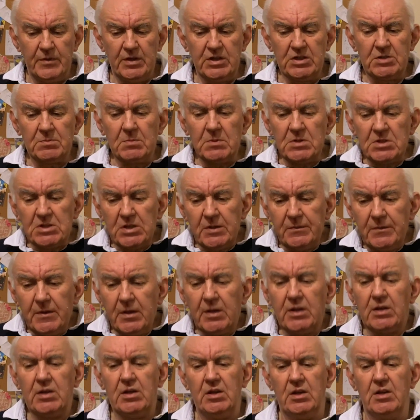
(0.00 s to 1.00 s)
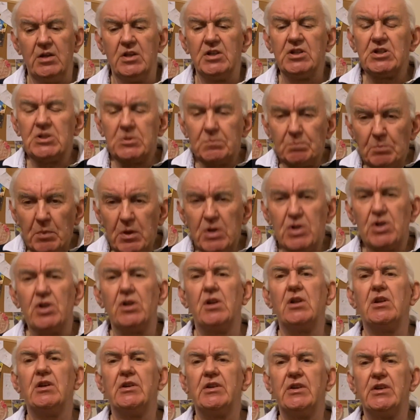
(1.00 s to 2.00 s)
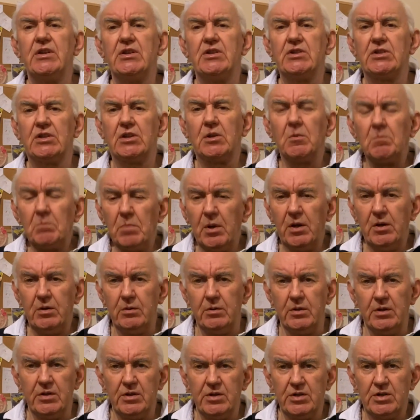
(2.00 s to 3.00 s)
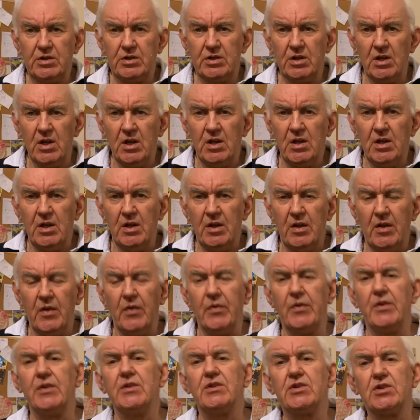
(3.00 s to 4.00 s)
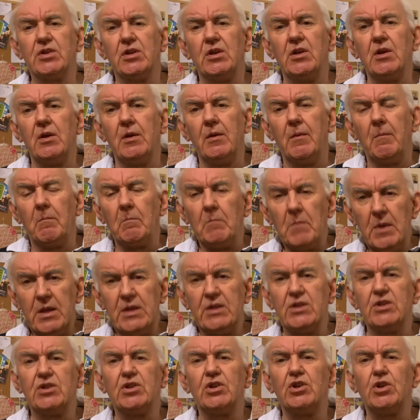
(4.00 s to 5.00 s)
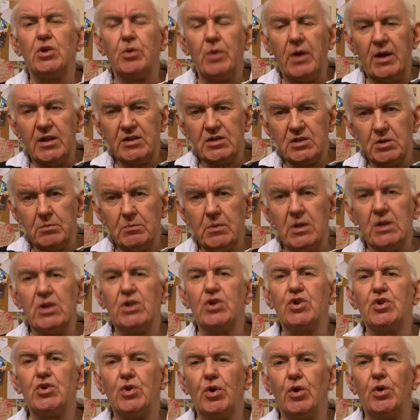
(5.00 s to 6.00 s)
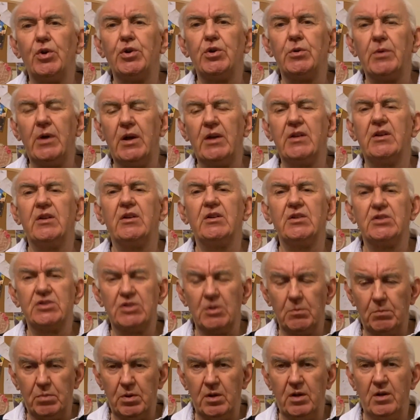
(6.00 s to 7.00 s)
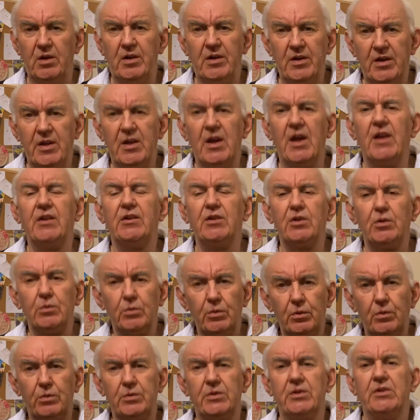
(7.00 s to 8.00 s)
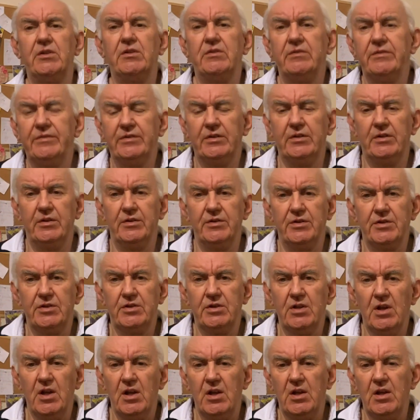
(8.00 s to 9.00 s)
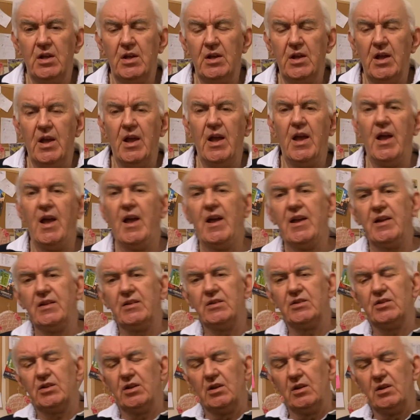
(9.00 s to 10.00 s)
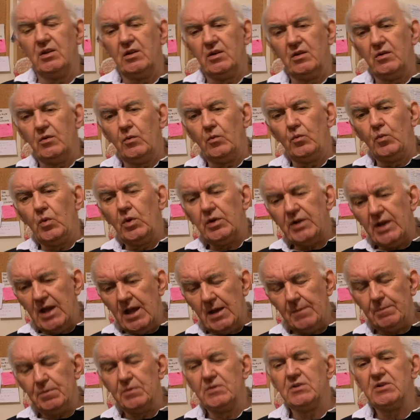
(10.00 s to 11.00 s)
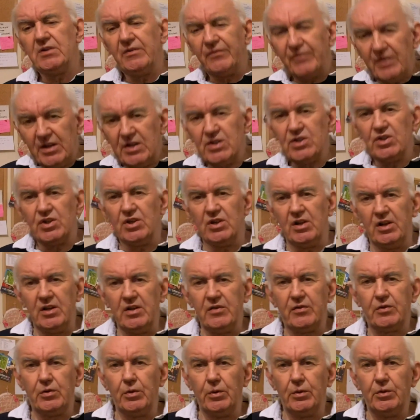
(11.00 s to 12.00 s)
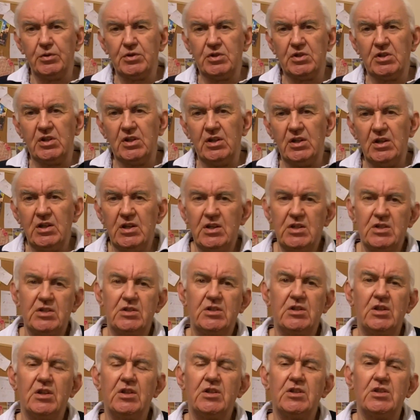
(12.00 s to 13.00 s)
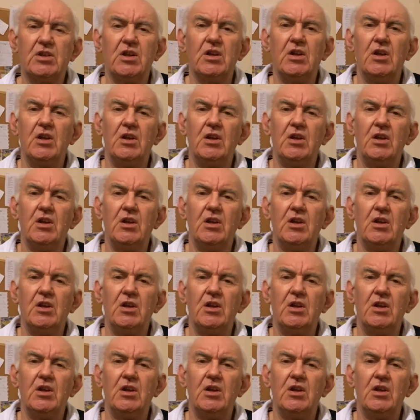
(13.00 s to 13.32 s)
specific specialized components that meant you had to make sure you had a supply and you ordered in advance. And what happens eventually, of course, is that